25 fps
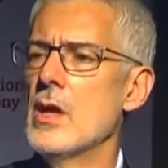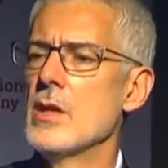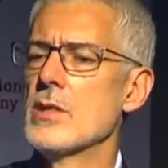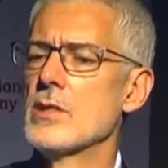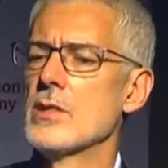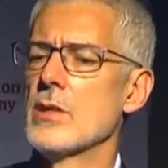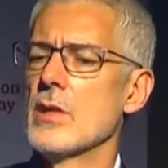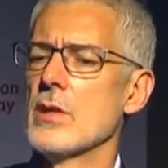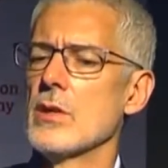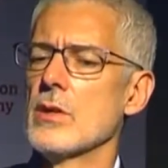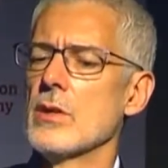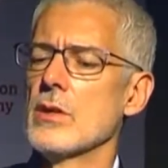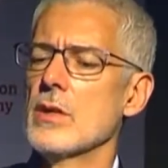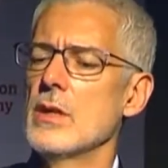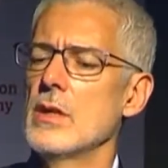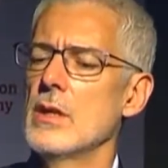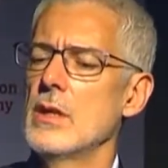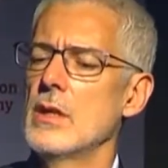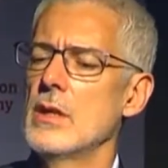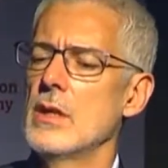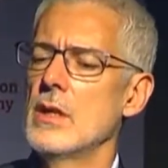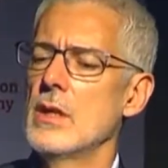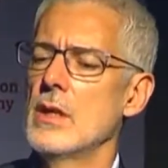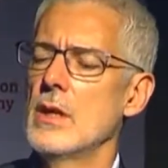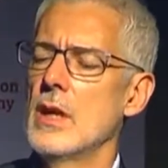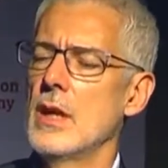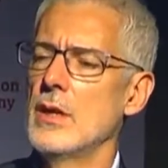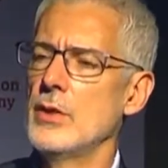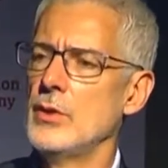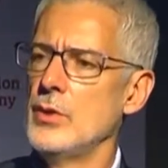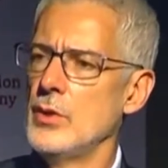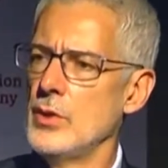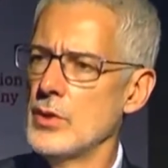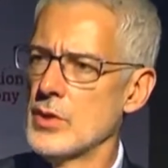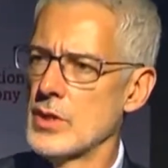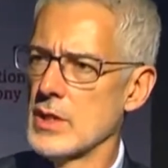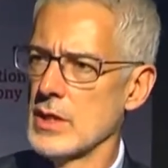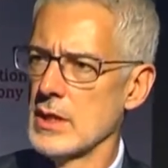So
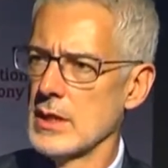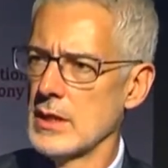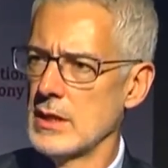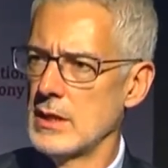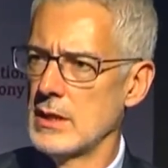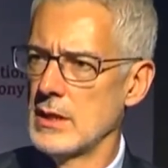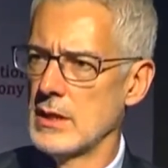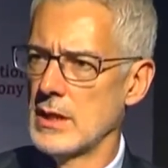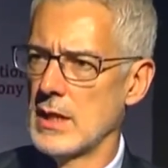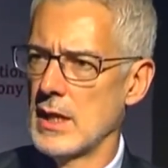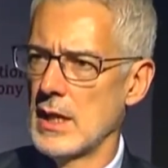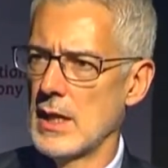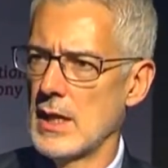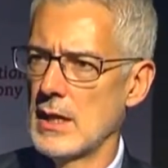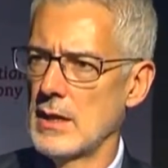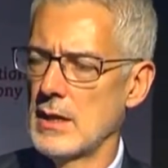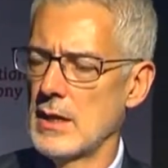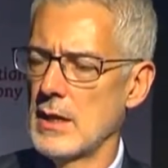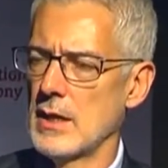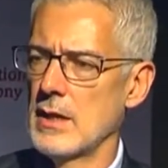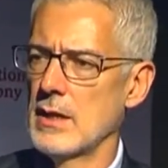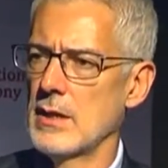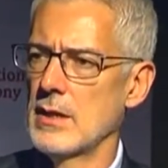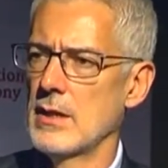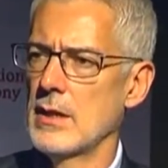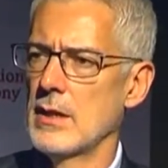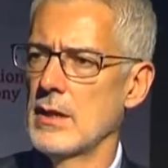unusually in Ghana,